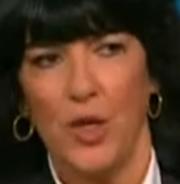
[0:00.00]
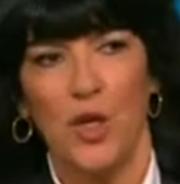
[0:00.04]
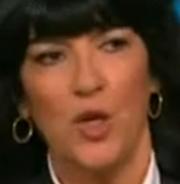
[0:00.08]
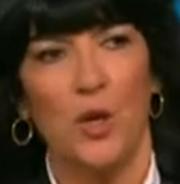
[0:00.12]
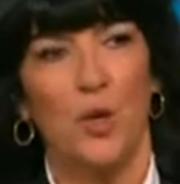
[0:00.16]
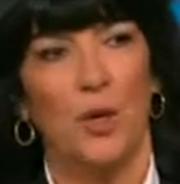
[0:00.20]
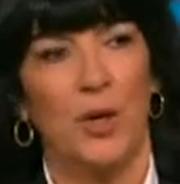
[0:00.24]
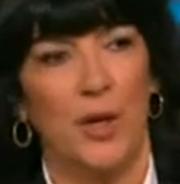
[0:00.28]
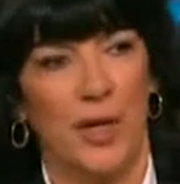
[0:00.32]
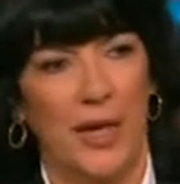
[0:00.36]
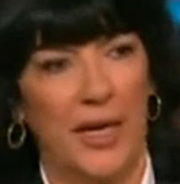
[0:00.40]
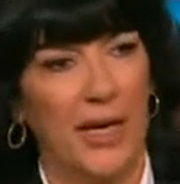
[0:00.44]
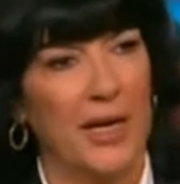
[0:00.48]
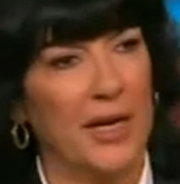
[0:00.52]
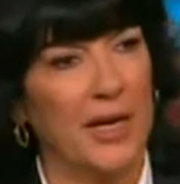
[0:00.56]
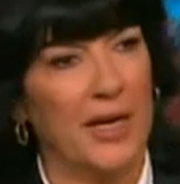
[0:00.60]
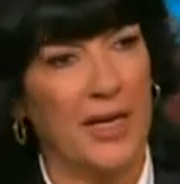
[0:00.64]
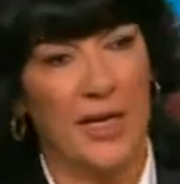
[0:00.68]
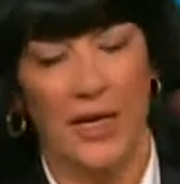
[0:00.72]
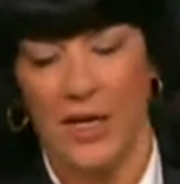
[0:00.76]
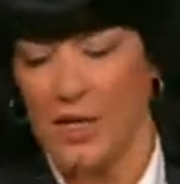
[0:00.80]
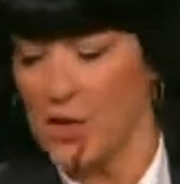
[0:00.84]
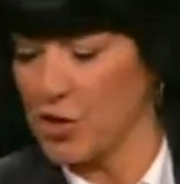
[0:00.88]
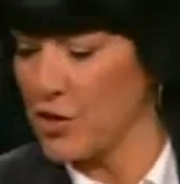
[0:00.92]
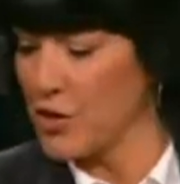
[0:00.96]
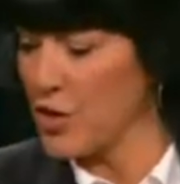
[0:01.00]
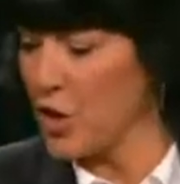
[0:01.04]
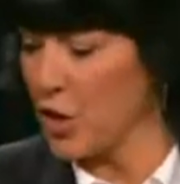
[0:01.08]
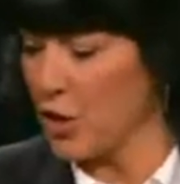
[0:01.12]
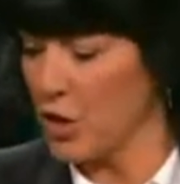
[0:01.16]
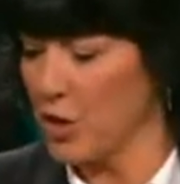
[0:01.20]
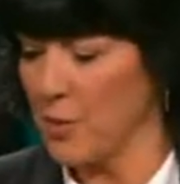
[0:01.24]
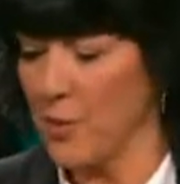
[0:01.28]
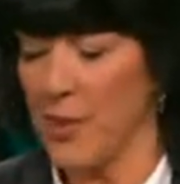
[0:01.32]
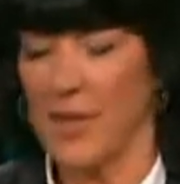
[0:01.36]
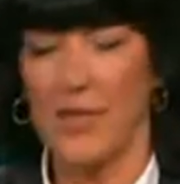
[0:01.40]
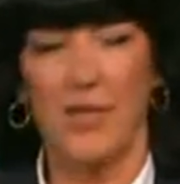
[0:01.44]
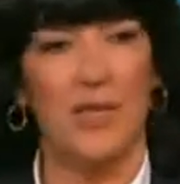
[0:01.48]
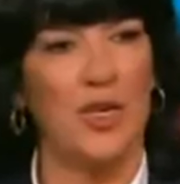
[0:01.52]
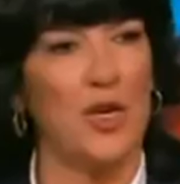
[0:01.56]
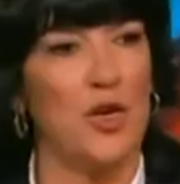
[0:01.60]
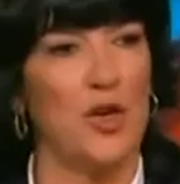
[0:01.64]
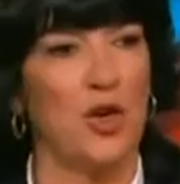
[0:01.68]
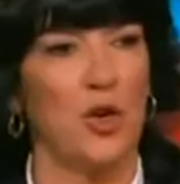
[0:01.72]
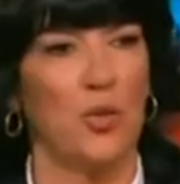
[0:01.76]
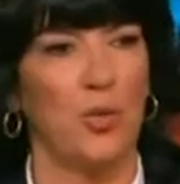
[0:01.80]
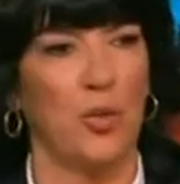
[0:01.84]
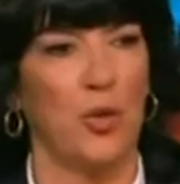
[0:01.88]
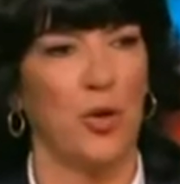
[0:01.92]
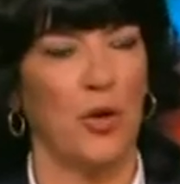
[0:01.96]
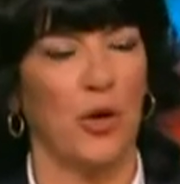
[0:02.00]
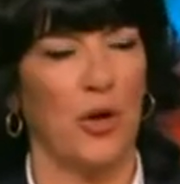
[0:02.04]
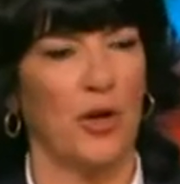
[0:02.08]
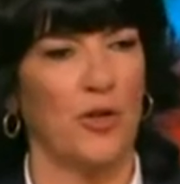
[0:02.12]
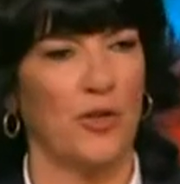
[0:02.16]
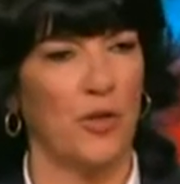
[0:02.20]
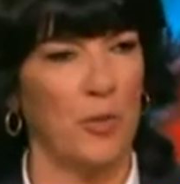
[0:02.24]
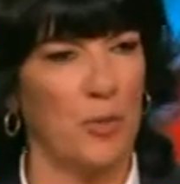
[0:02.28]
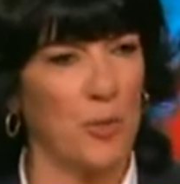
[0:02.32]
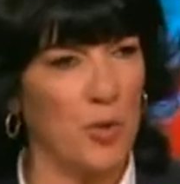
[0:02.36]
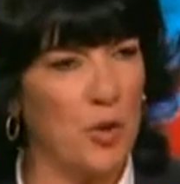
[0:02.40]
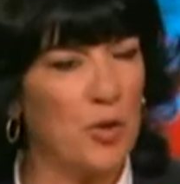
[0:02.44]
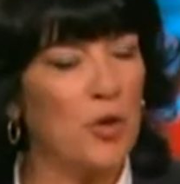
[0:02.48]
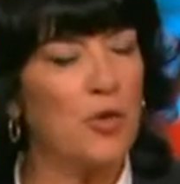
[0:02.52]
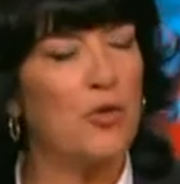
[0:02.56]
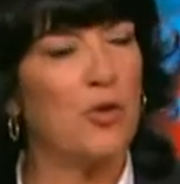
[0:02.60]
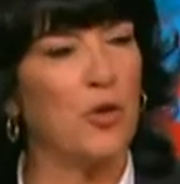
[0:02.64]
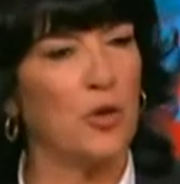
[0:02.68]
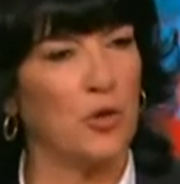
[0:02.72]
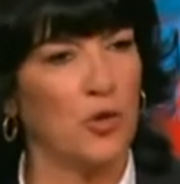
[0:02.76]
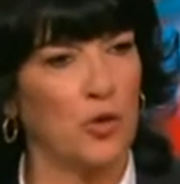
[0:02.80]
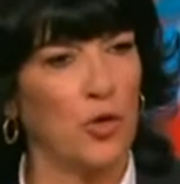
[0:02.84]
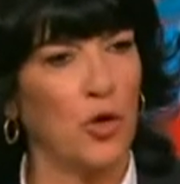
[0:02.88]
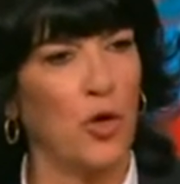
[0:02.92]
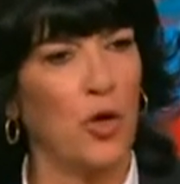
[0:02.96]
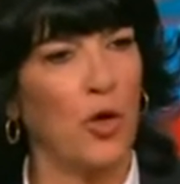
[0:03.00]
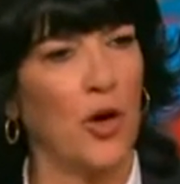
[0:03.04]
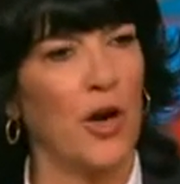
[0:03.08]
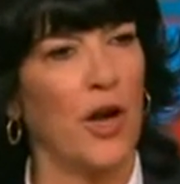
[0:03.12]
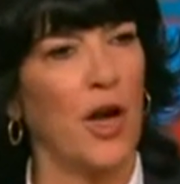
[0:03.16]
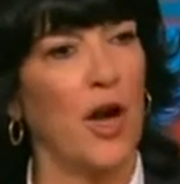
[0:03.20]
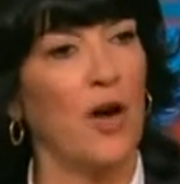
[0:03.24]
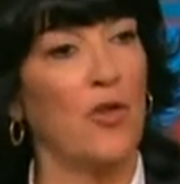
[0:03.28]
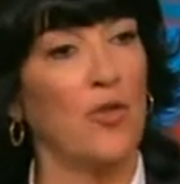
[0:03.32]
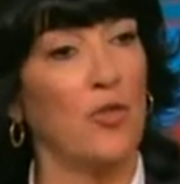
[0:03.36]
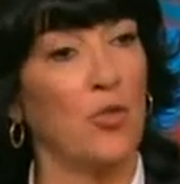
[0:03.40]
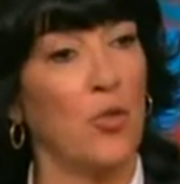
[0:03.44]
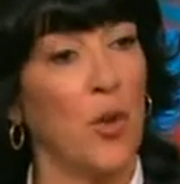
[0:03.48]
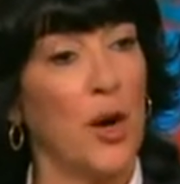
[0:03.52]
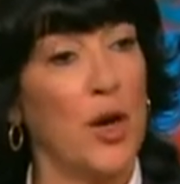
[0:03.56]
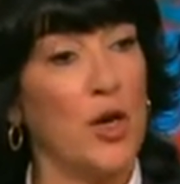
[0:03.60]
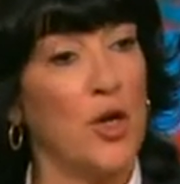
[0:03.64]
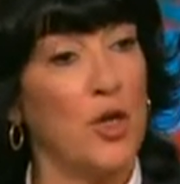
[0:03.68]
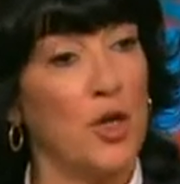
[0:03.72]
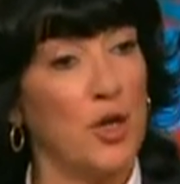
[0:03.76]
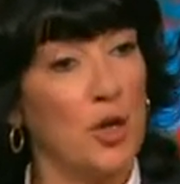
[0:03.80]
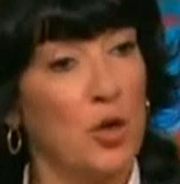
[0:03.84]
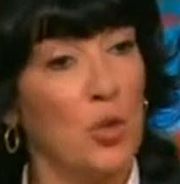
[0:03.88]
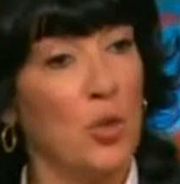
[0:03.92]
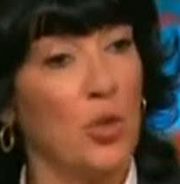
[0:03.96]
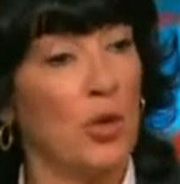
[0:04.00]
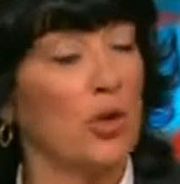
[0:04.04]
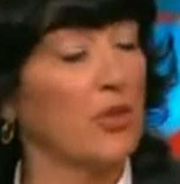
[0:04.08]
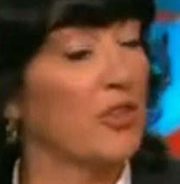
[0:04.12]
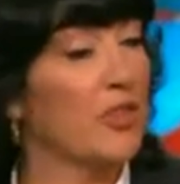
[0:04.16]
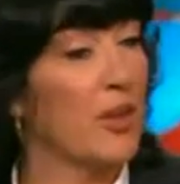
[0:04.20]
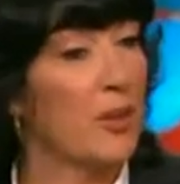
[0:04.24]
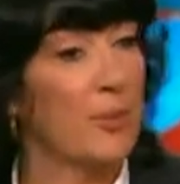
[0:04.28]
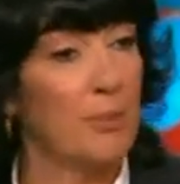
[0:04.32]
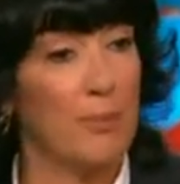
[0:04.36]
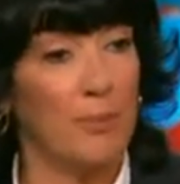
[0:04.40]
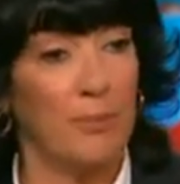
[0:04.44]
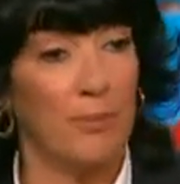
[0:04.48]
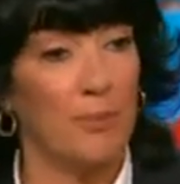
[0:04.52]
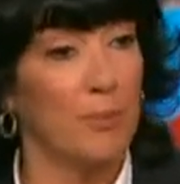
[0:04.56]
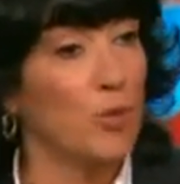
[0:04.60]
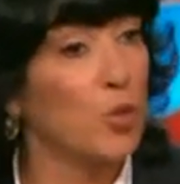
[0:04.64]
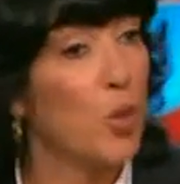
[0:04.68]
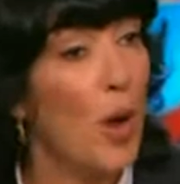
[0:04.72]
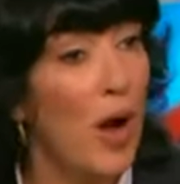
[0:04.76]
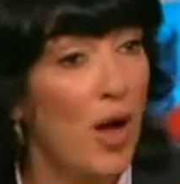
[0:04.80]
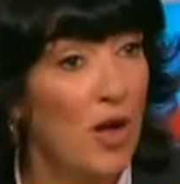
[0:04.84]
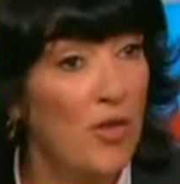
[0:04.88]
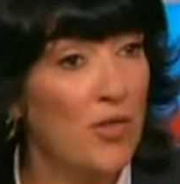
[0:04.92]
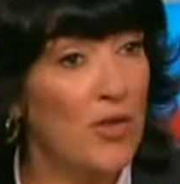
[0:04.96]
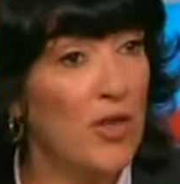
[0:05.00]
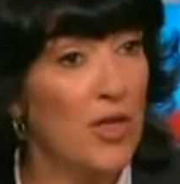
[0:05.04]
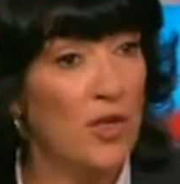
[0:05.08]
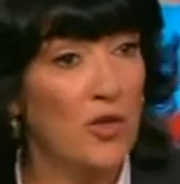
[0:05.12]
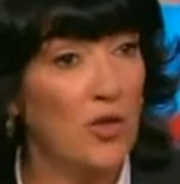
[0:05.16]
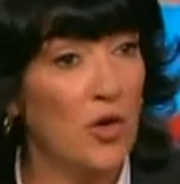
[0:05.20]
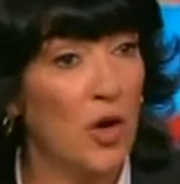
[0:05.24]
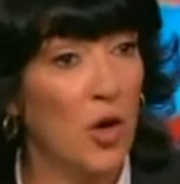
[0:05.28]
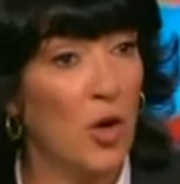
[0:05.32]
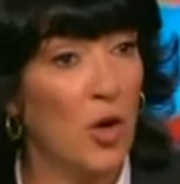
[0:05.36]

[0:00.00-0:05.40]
when you were a kid, and it's documented in your book. It's a beautiful story of when you were some 12 years